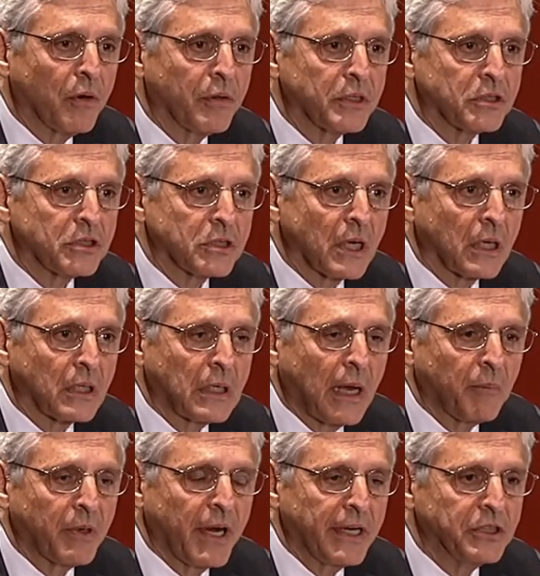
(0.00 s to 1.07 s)
This is a
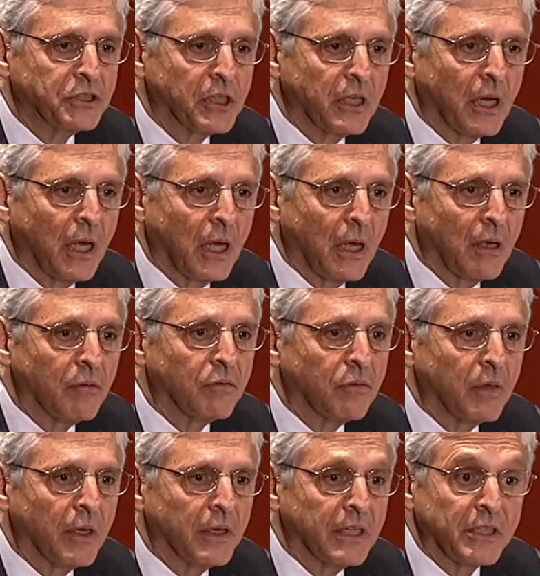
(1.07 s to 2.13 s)
combination of
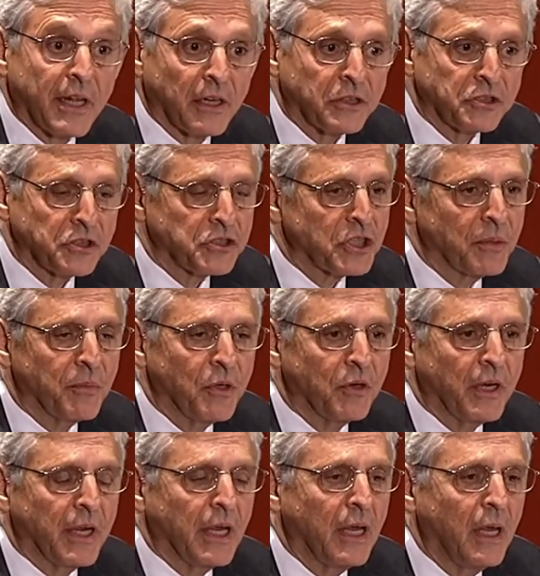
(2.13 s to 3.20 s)
uh, the intelligence
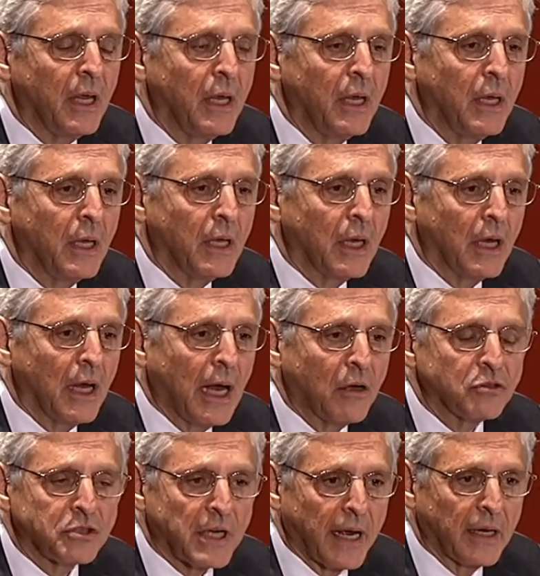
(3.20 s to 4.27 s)
community uh,
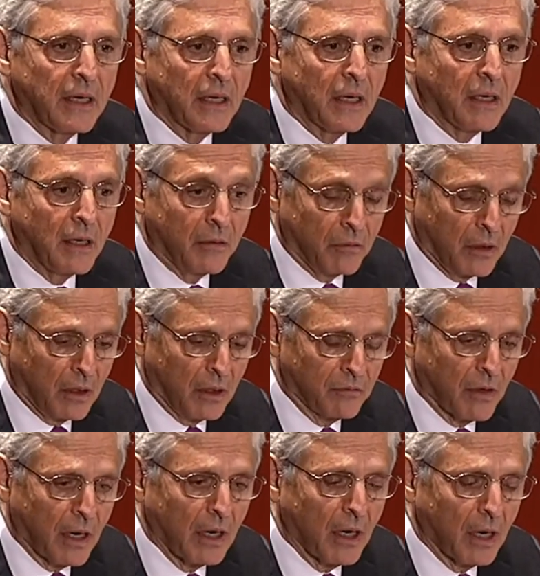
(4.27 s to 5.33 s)
outside uh, of, of,
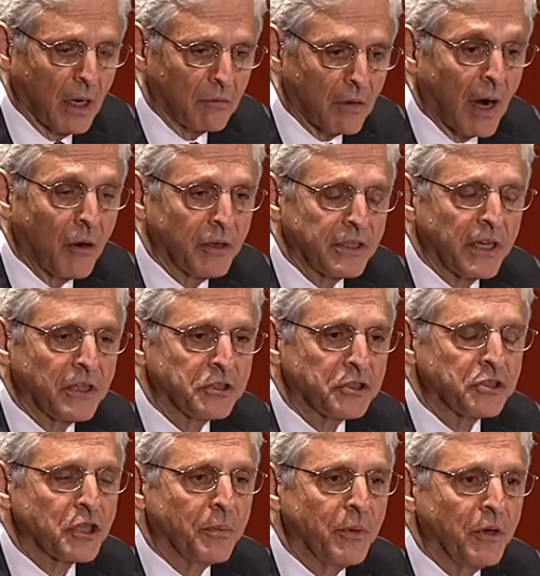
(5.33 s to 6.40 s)
our, of our intelligence
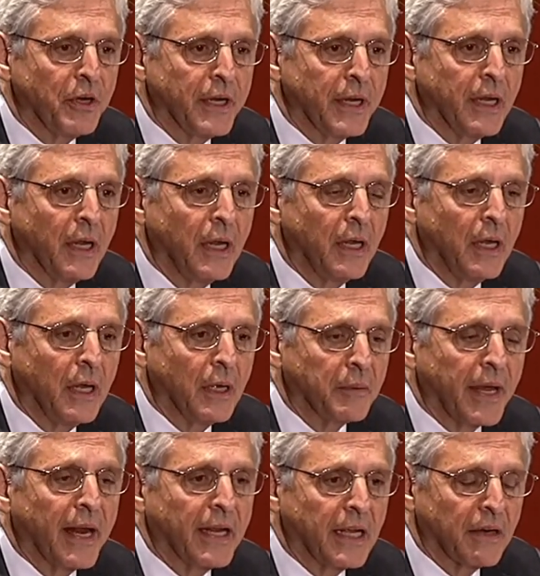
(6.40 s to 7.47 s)
community uh,
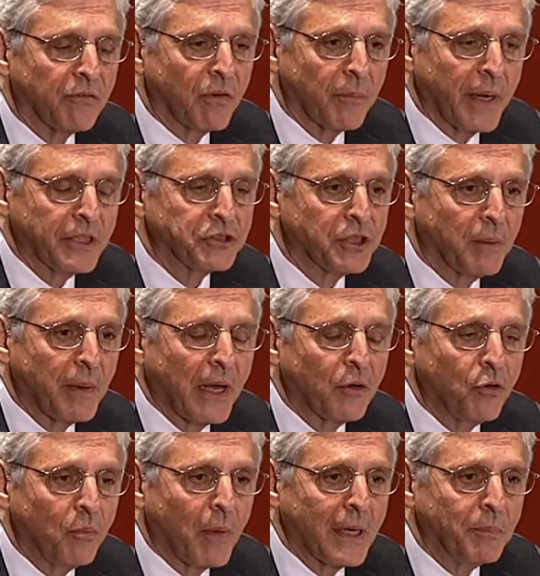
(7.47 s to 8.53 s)
getting information about
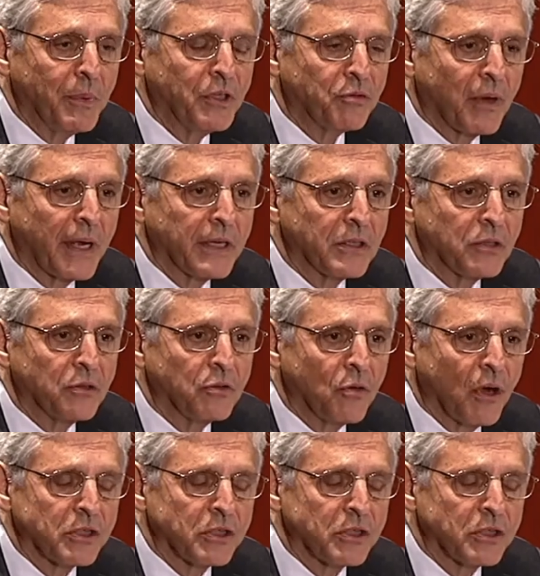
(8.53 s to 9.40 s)
who might be trying to cross.